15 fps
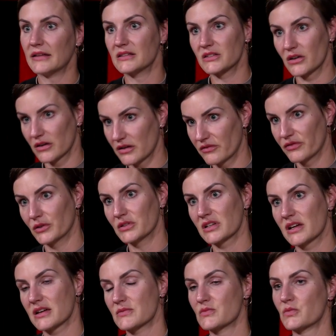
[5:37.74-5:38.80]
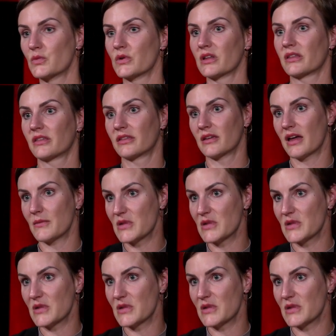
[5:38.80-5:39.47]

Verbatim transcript: and starting full time with